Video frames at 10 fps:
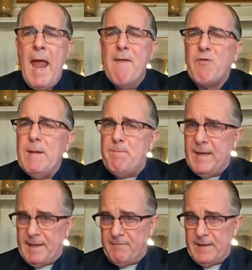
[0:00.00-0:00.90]
every
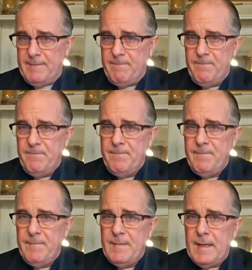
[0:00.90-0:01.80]
bit of
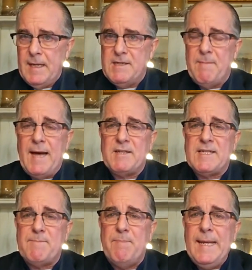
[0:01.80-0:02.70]
it is about
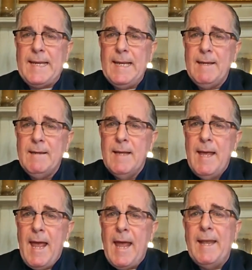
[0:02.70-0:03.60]
speaking
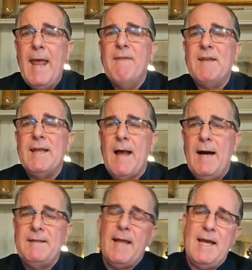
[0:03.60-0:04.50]
and having
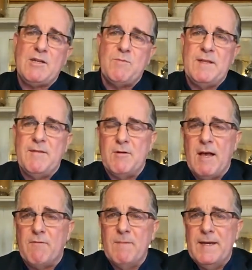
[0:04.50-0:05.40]
contacts with other
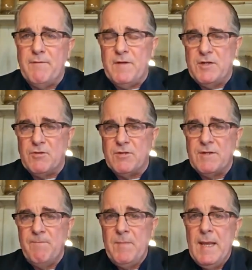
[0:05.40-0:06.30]
government officials.